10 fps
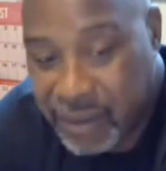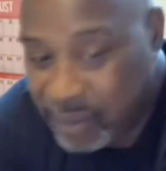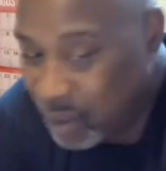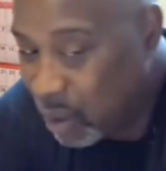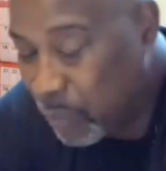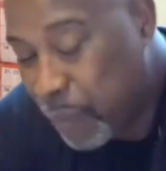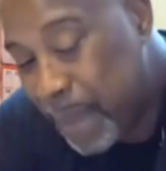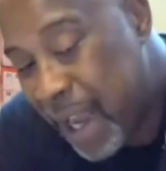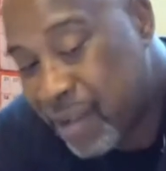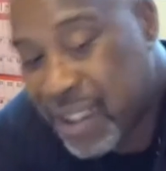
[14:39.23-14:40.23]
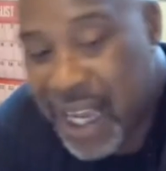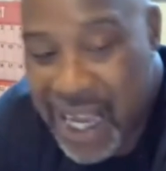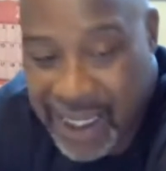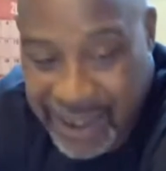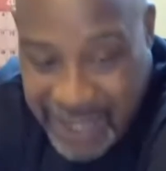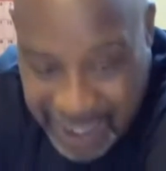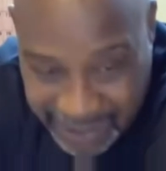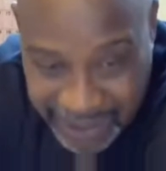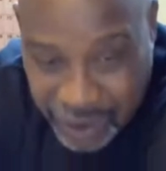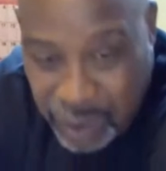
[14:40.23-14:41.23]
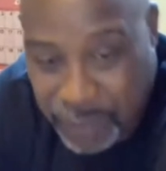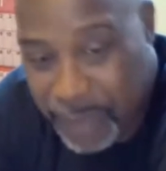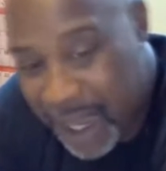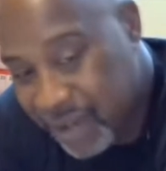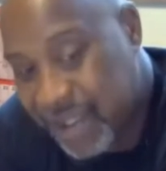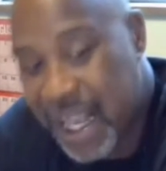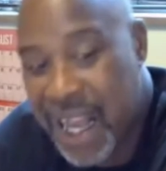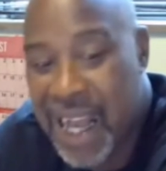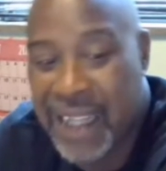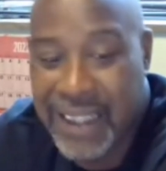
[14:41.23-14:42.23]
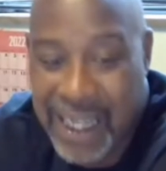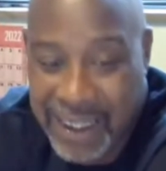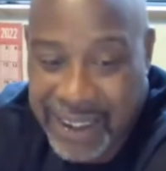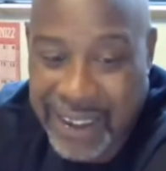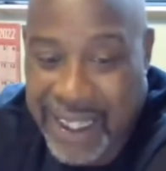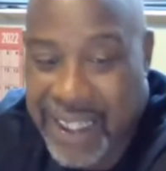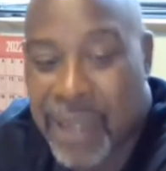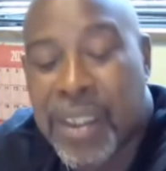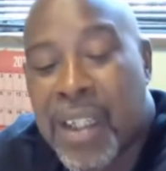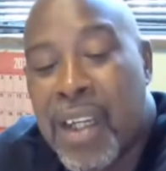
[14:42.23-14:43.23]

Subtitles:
from outside, and I can hit you from outside, and I can get layups.